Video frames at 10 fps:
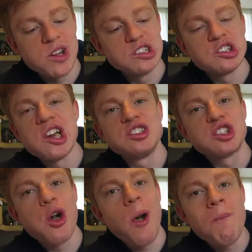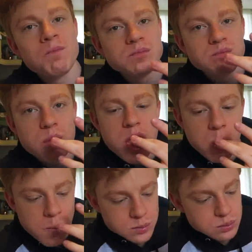it tastes good.
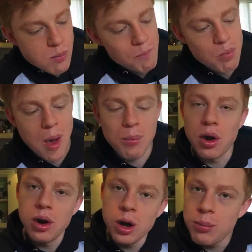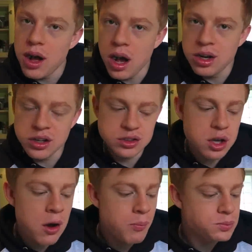I put a little bit of honey on
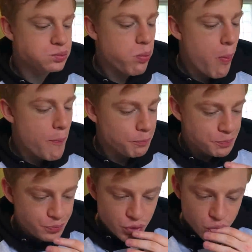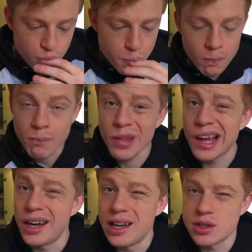top
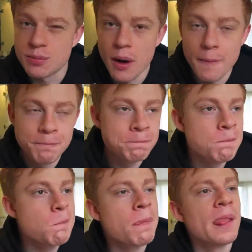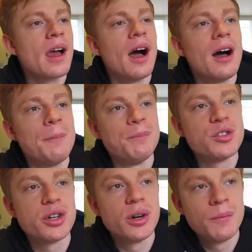and it hits the spot.
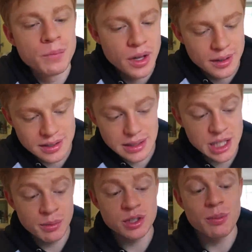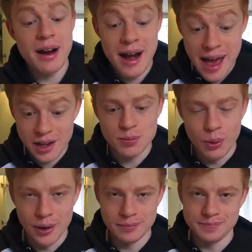So this leads me on to my next
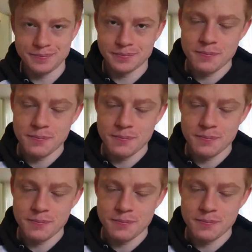point.